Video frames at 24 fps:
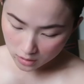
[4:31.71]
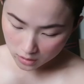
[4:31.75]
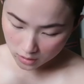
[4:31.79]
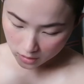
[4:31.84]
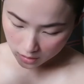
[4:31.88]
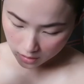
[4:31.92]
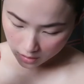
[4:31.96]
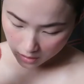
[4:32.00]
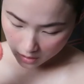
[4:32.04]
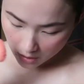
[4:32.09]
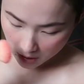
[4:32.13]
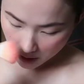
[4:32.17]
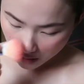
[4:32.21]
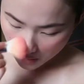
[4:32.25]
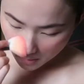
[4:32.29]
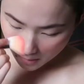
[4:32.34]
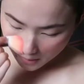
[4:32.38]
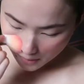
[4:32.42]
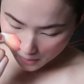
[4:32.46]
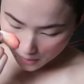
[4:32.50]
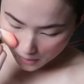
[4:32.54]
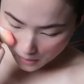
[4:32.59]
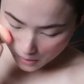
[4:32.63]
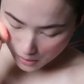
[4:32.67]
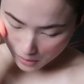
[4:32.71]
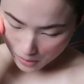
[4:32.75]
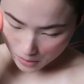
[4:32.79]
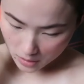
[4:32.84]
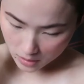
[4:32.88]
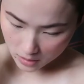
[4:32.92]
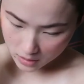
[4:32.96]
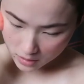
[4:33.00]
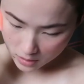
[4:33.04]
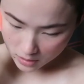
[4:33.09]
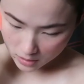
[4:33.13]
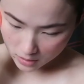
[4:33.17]
if you are interested
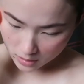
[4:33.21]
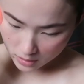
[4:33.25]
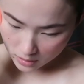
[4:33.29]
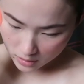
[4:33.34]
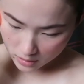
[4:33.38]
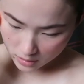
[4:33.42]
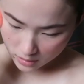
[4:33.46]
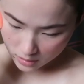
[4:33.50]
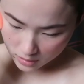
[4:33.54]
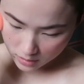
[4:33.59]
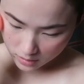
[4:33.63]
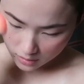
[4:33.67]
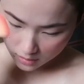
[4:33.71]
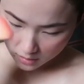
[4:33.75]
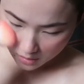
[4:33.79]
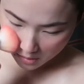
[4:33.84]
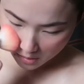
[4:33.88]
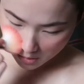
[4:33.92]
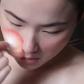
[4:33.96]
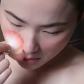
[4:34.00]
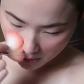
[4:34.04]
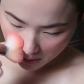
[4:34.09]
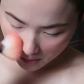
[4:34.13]
in what I use.